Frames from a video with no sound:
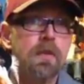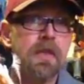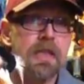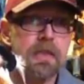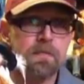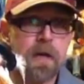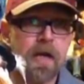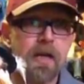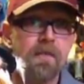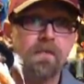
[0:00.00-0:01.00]
with this
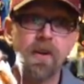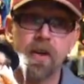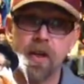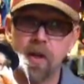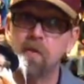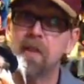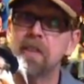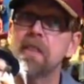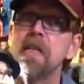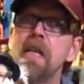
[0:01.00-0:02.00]
body for a
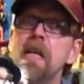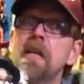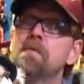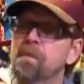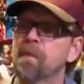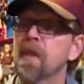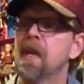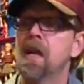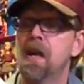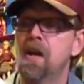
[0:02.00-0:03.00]
USD
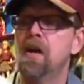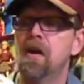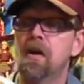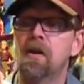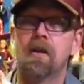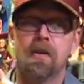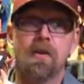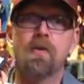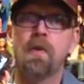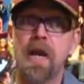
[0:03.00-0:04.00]
are
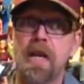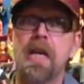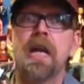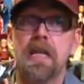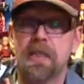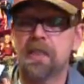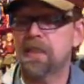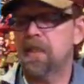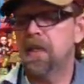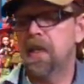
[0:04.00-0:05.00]
quite
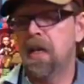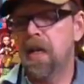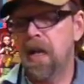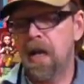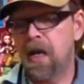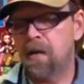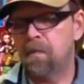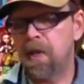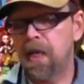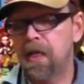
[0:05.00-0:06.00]
nice.
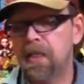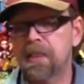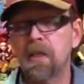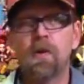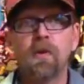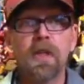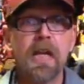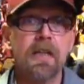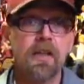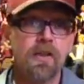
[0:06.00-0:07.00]
And he's only
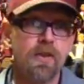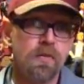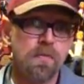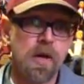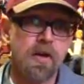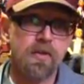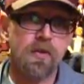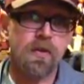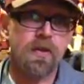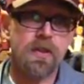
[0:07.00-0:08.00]
got the 2-part
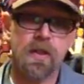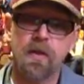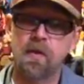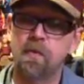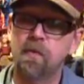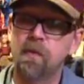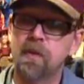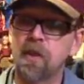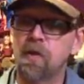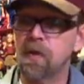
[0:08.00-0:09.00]
torso,
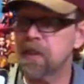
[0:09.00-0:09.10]
so